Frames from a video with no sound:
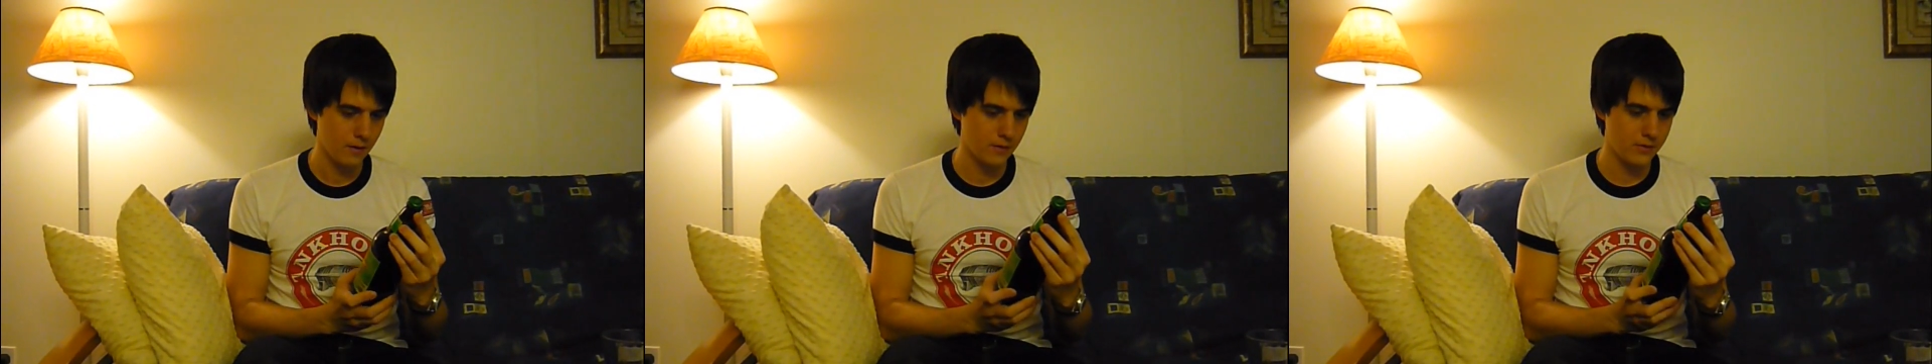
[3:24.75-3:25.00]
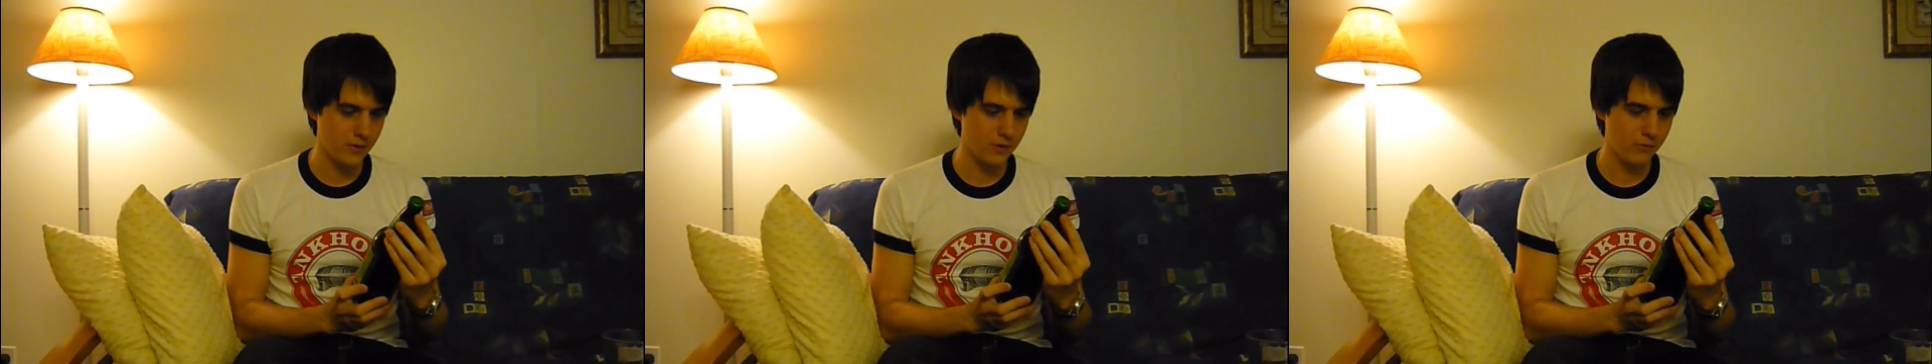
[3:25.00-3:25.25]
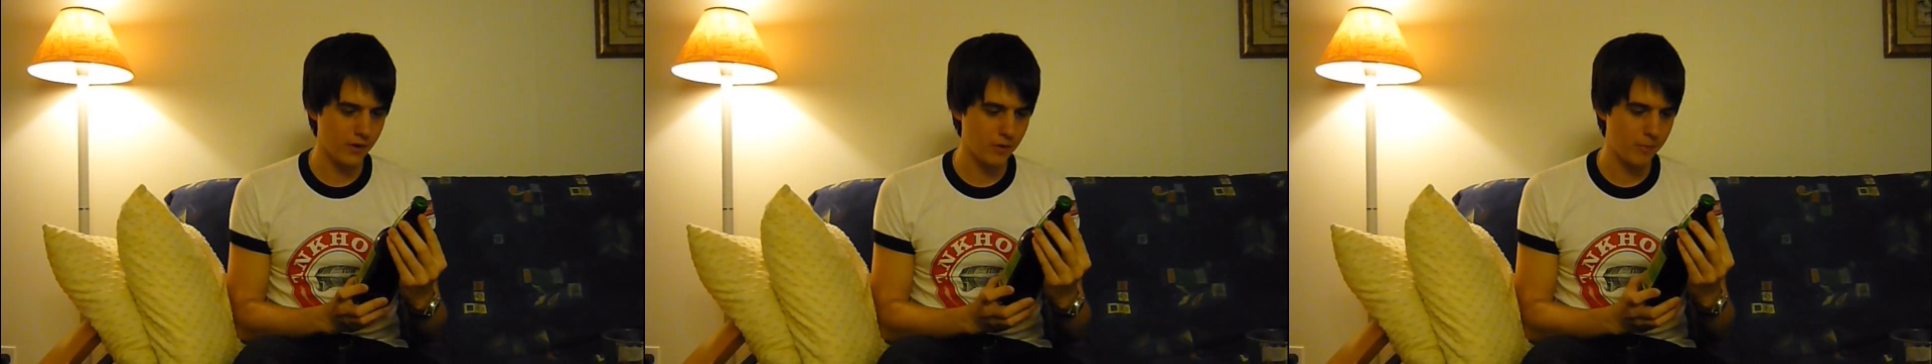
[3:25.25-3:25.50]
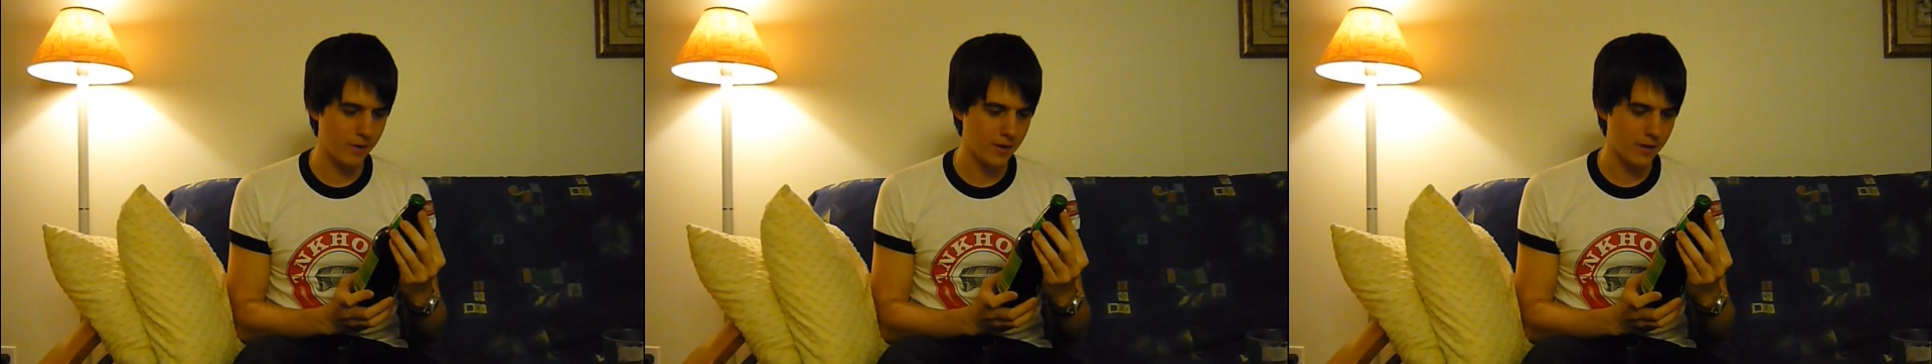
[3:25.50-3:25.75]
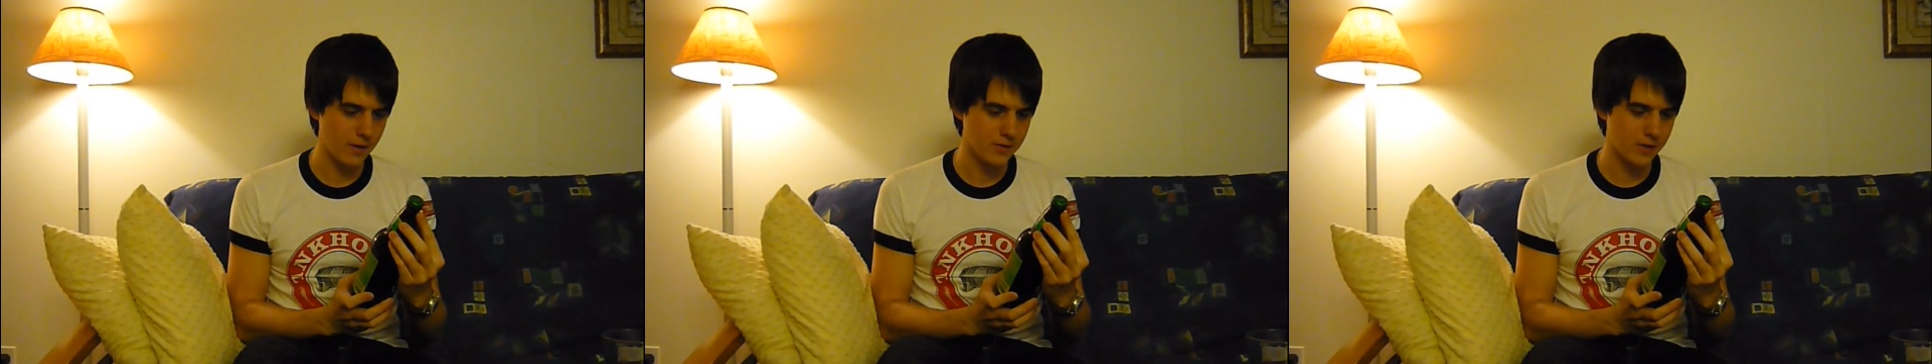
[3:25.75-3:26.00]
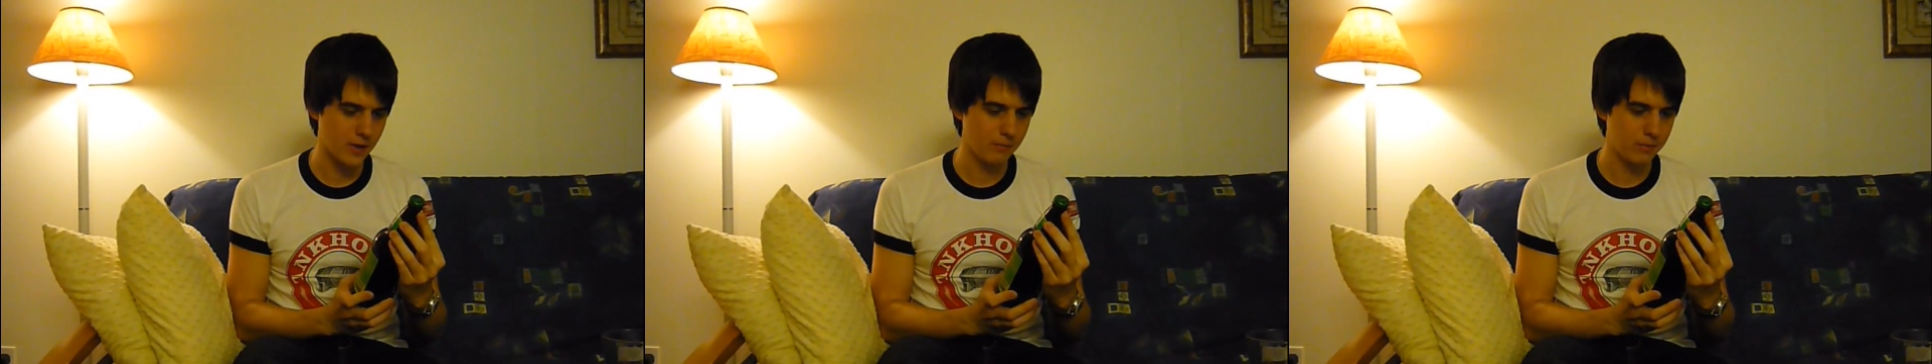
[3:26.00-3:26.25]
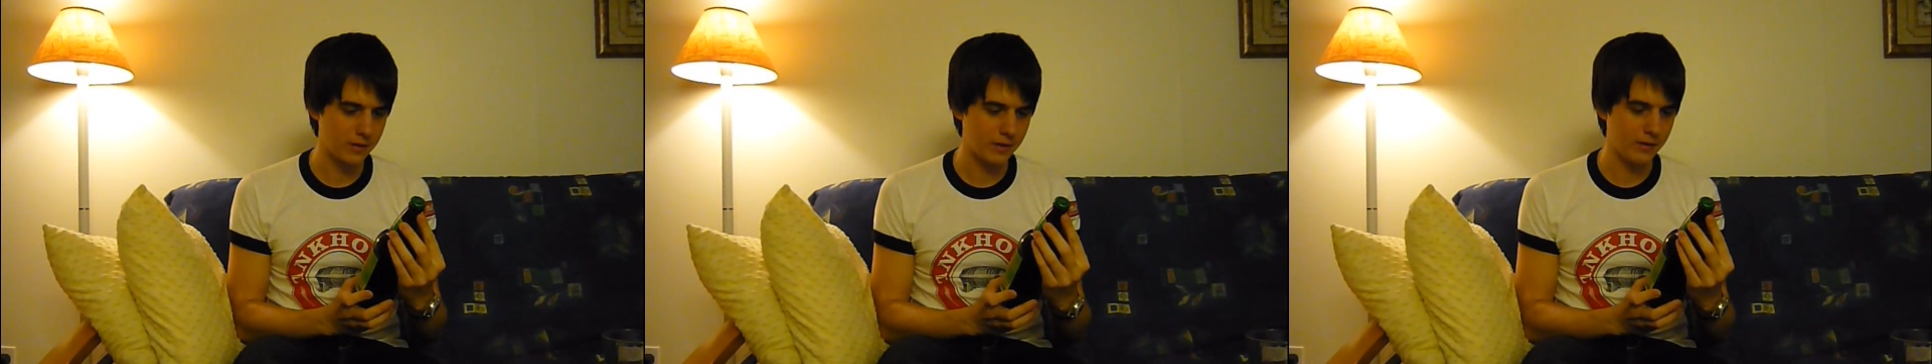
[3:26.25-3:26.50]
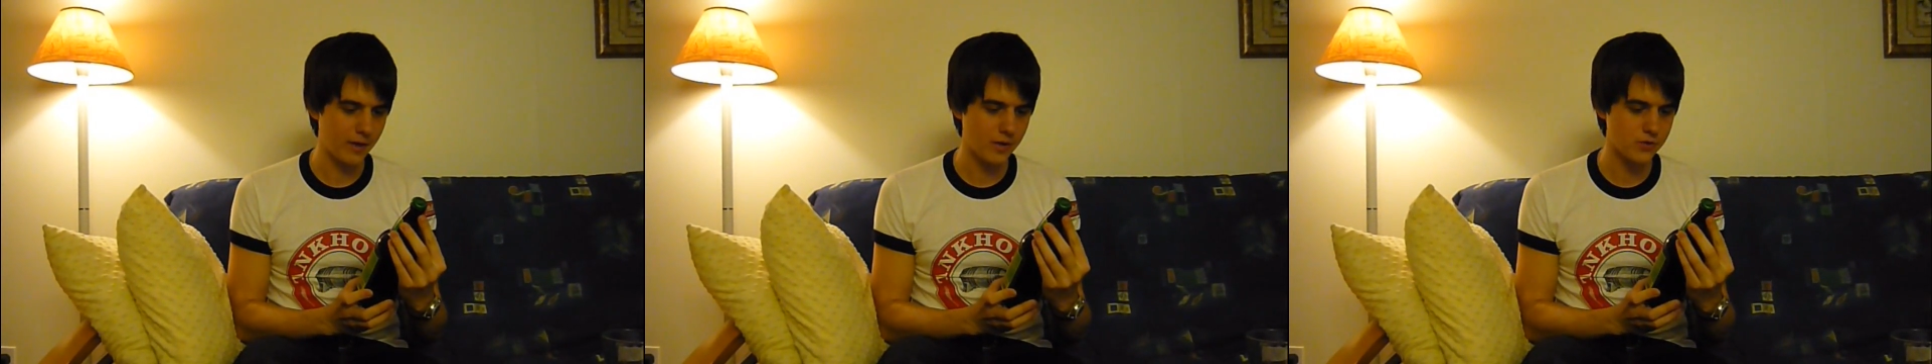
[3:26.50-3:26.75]
Sierra Nevada Pale Ale is a completely
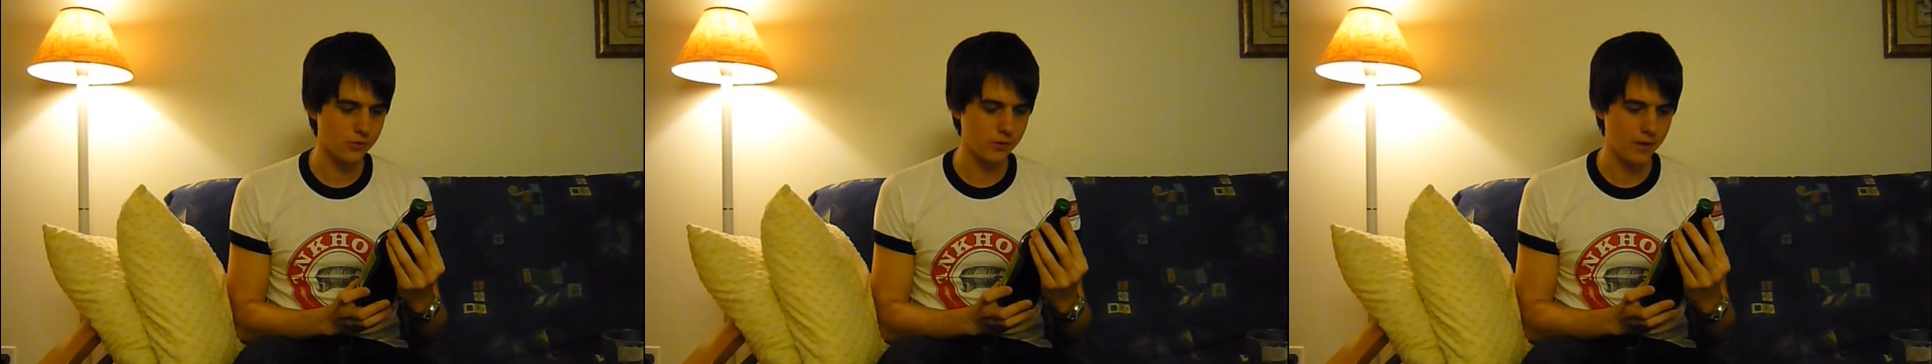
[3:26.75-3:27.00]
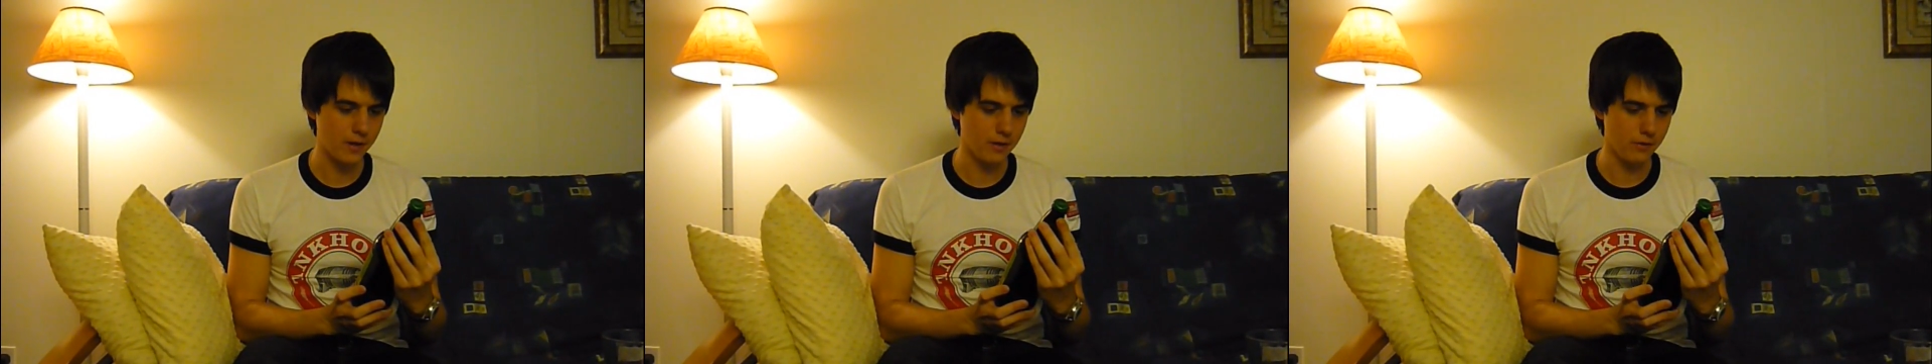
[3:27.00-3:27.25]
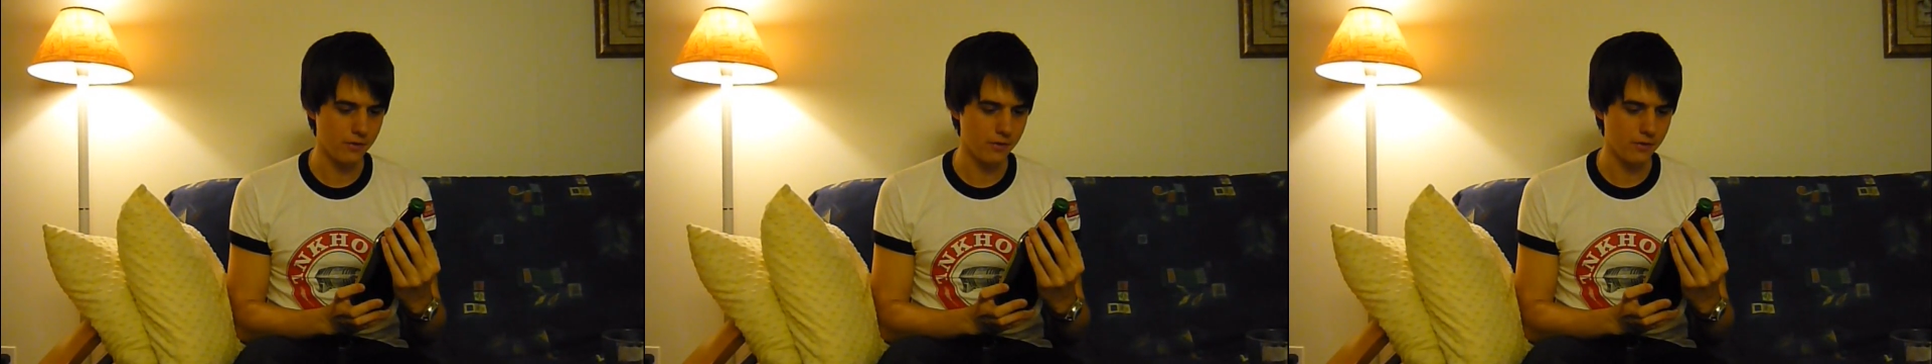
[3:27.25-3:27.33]
natural ale.